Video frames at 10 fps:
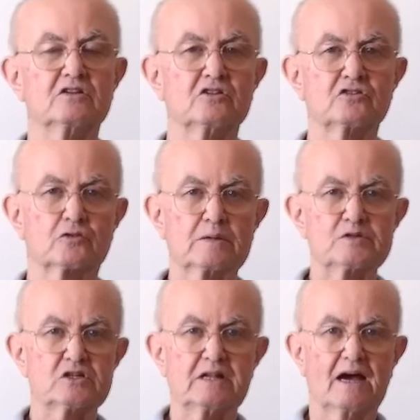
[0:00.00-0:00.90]
the
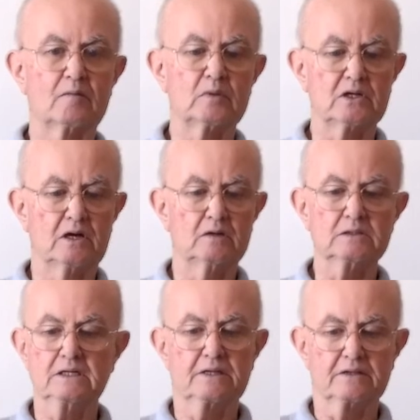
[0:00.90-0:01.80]
description down below.